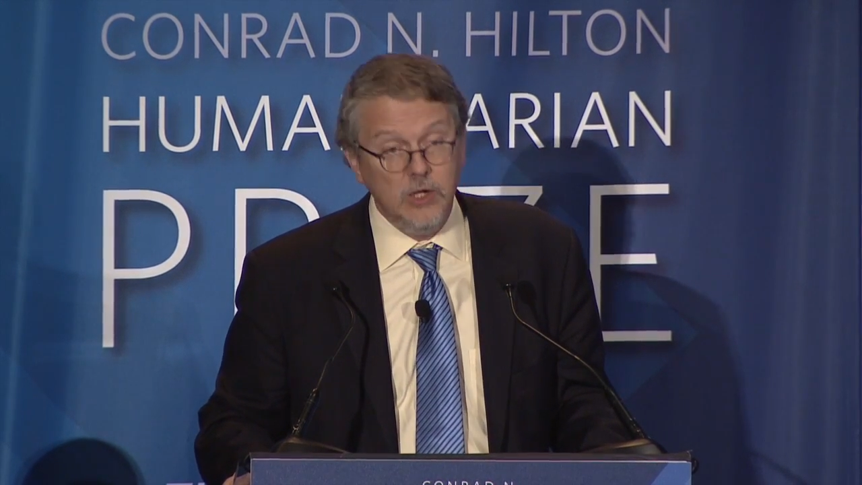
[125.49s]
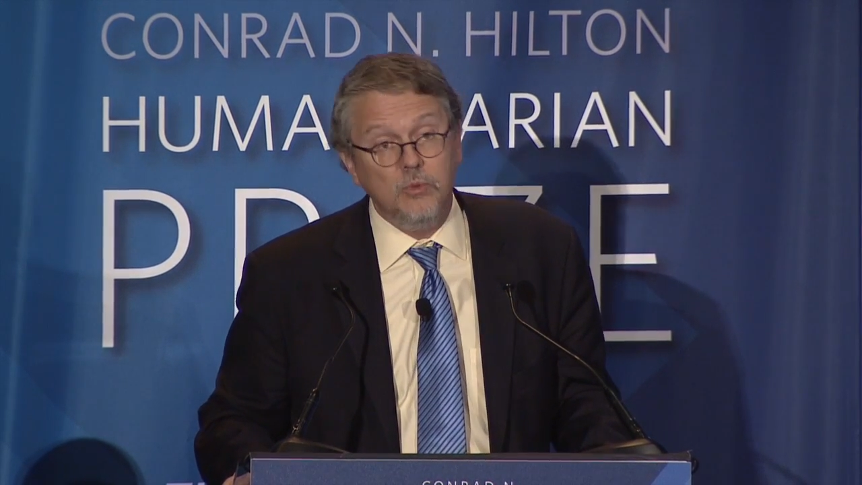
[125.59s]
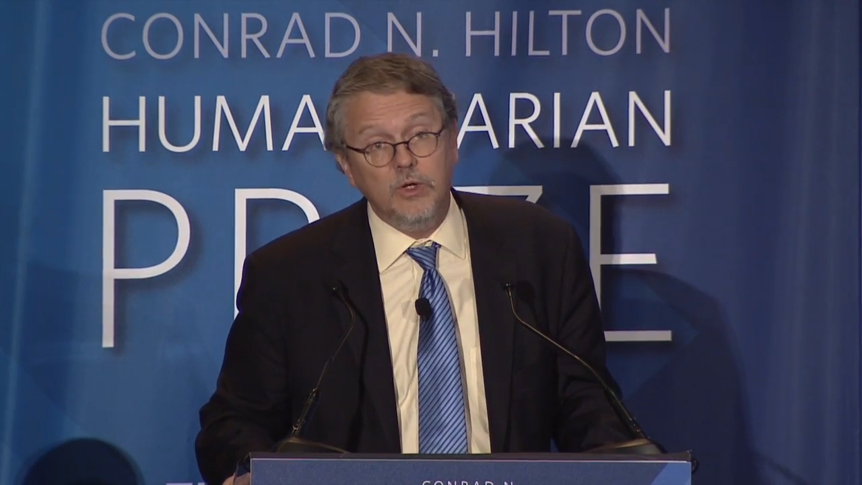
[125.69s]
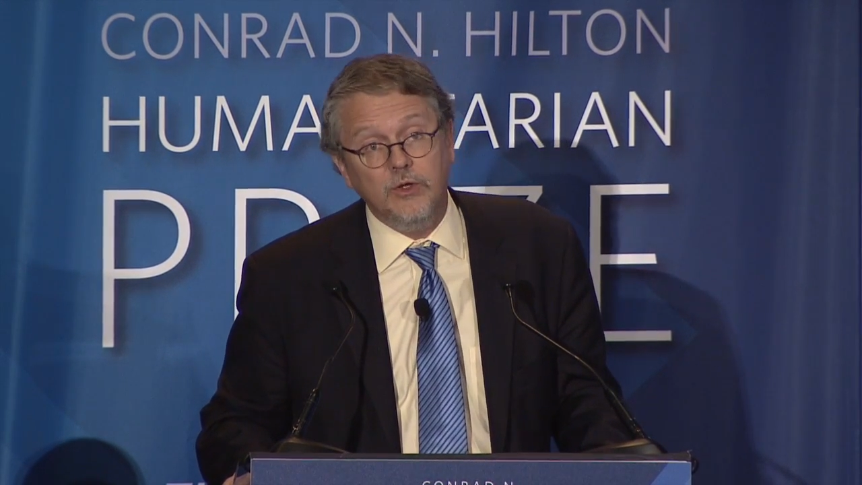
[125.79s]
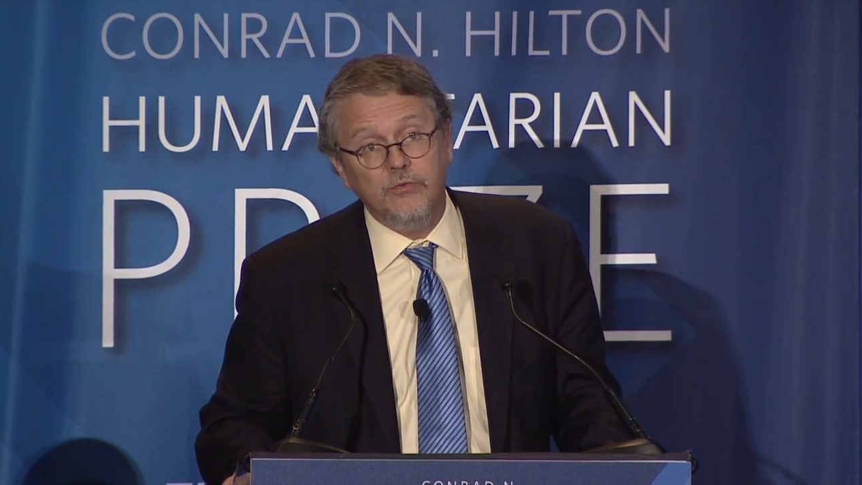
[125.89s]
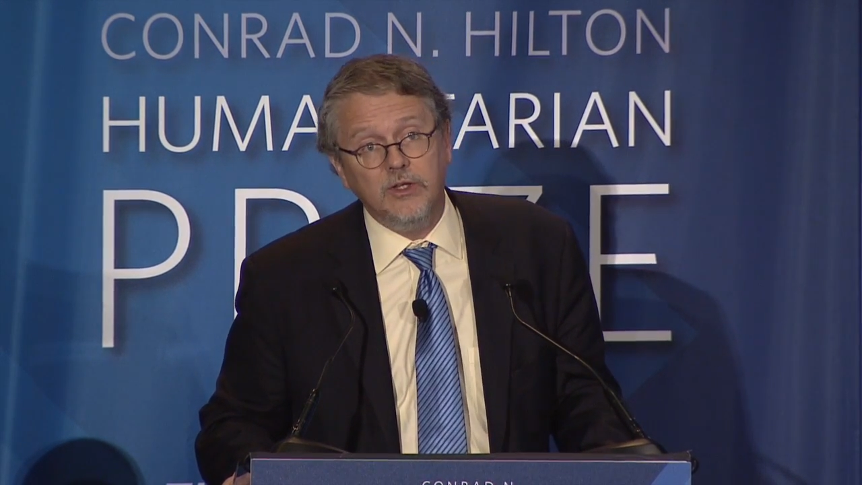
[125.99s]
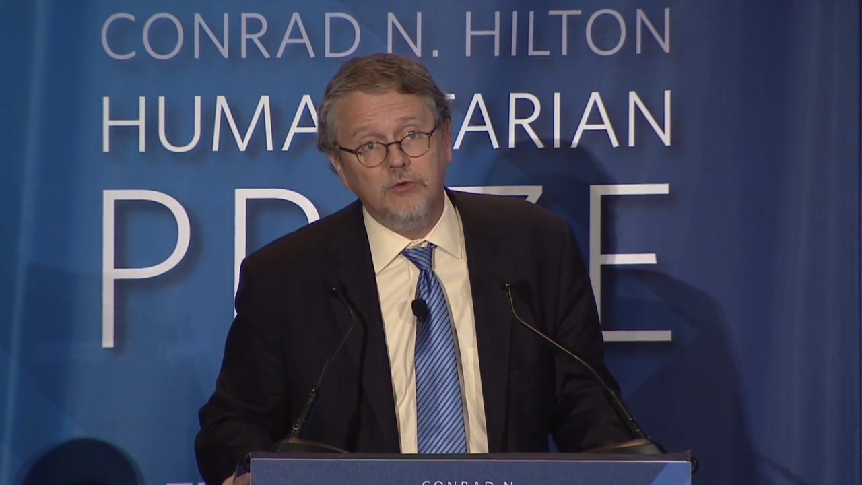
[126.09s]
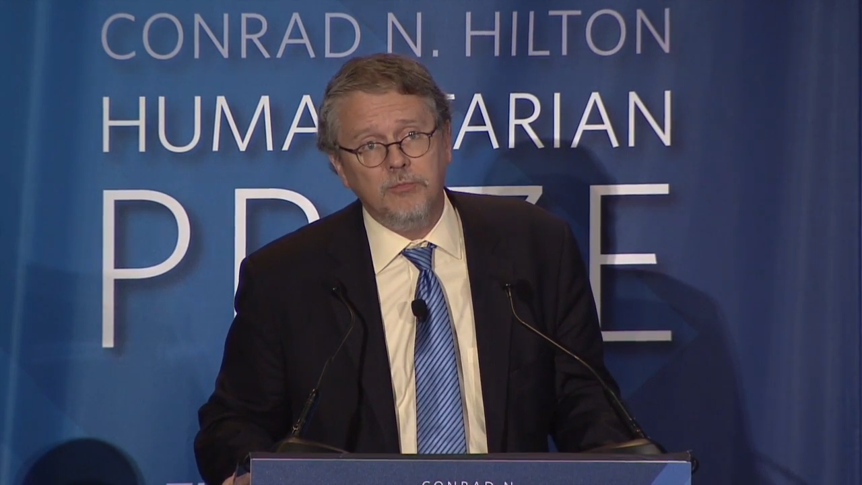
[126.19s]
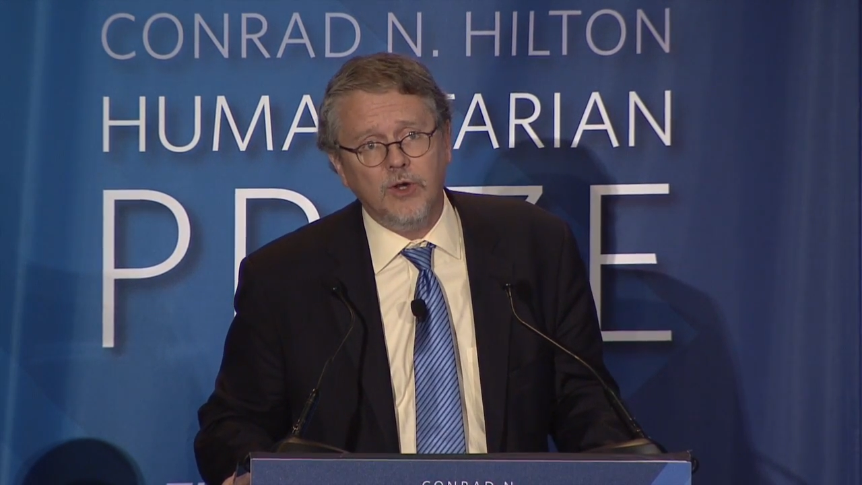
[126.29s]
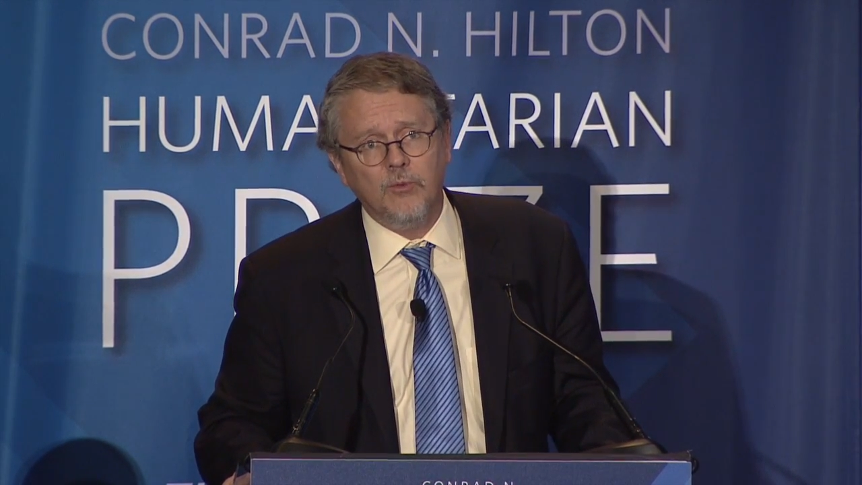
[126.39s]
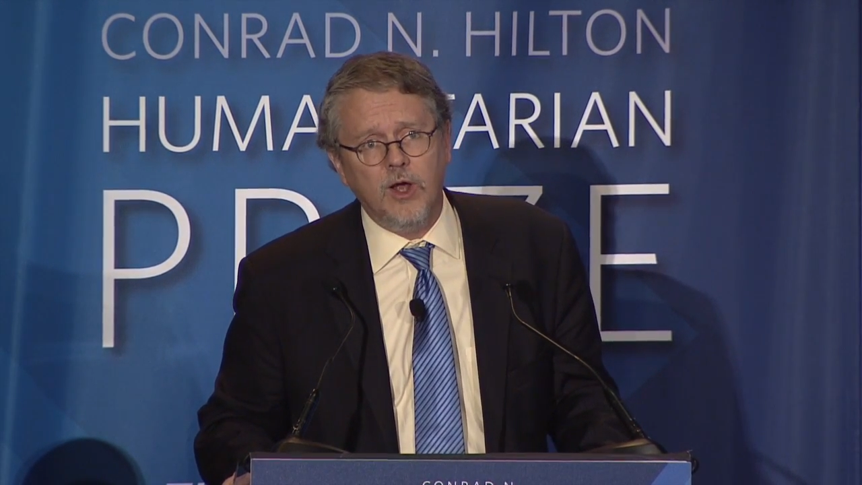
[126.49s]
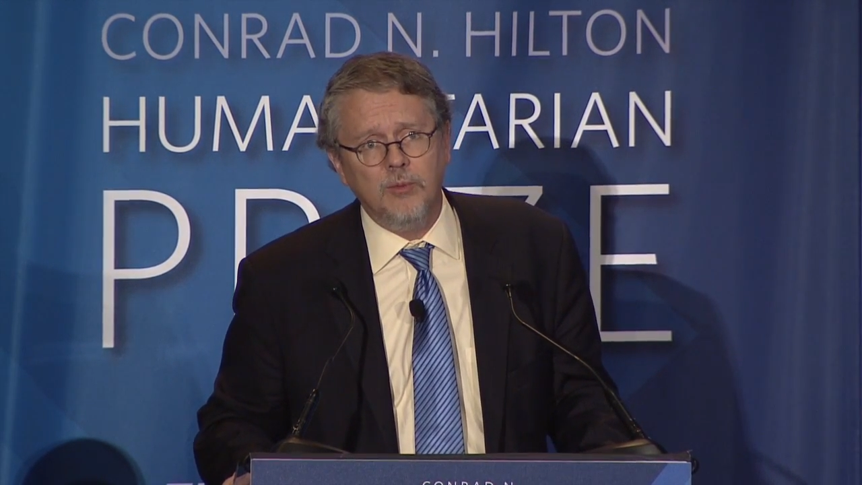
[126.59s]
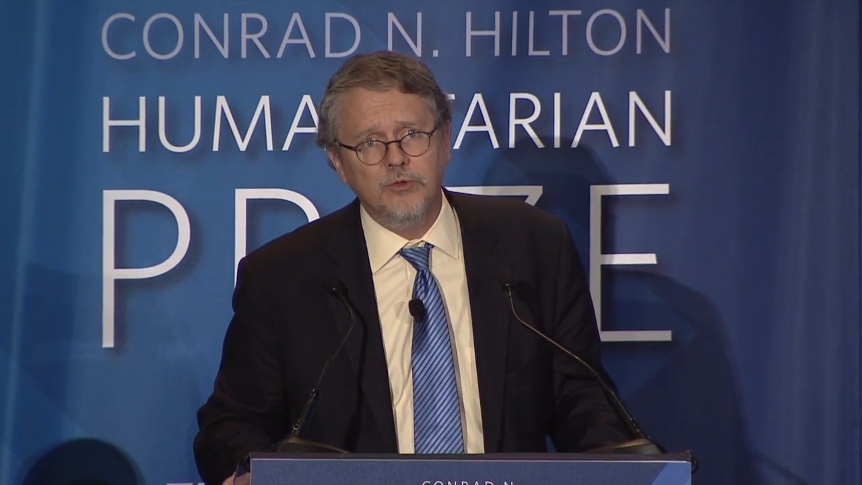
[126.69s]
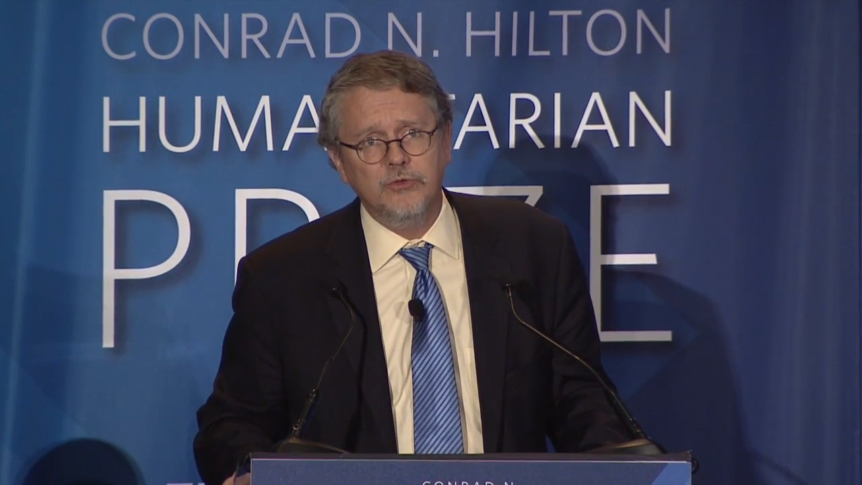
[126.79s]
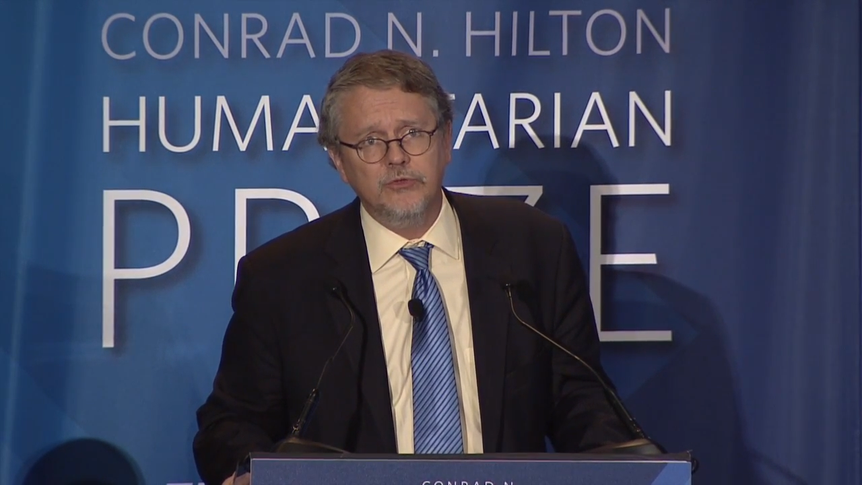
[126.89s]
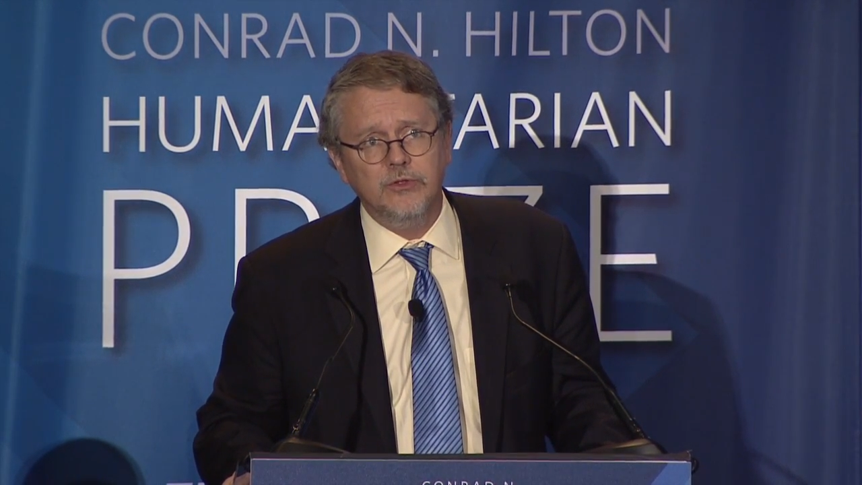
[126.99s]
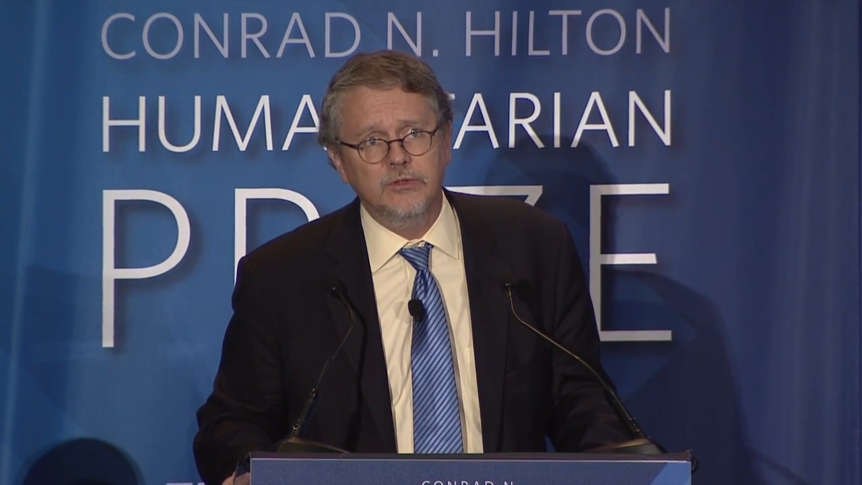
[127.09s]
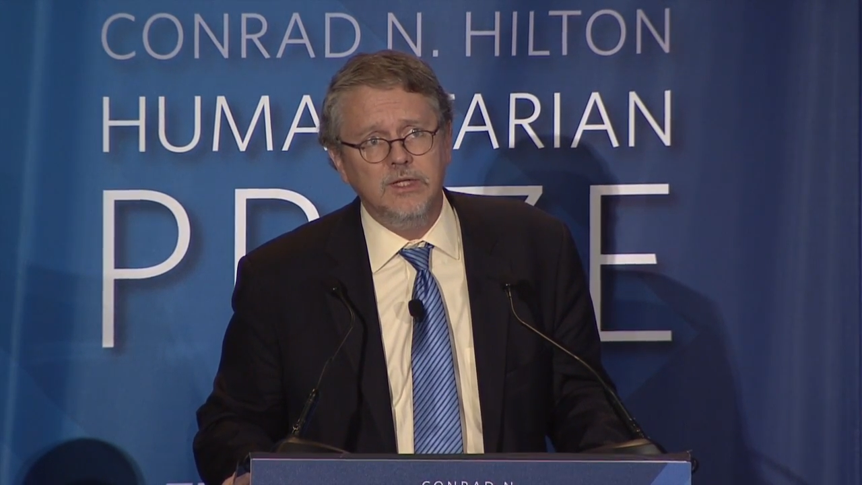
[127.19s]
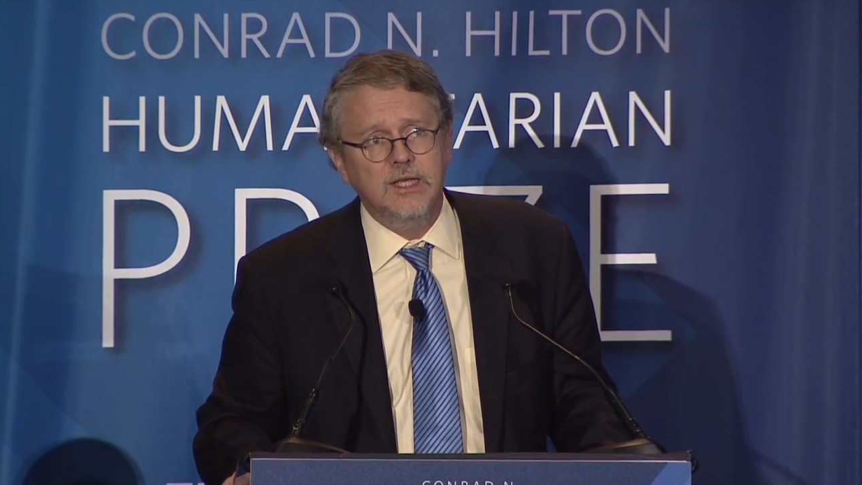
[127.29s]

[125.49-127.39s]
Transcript: When you think of Mary Robinson